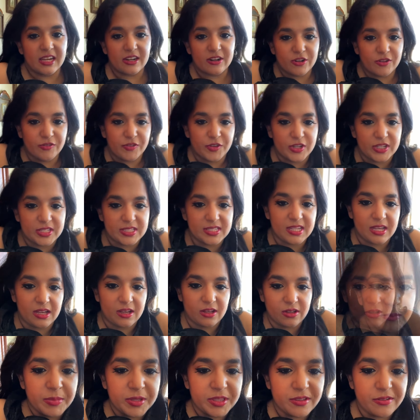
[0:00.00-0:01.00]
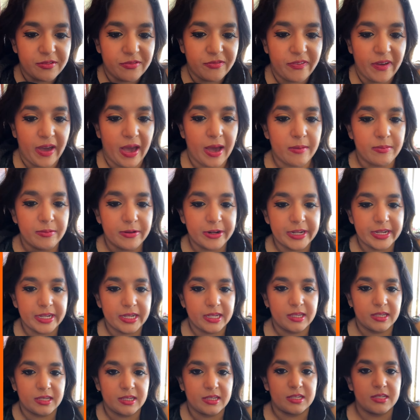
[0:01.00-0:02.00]
I don't know if you can tell, but the fabric
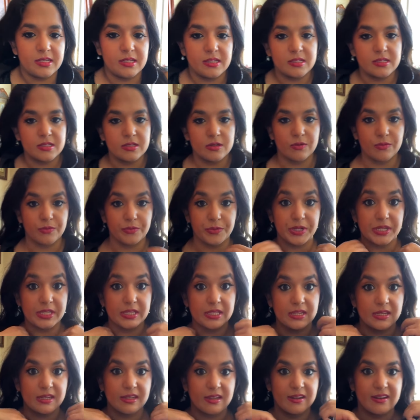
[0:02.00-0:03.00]
is really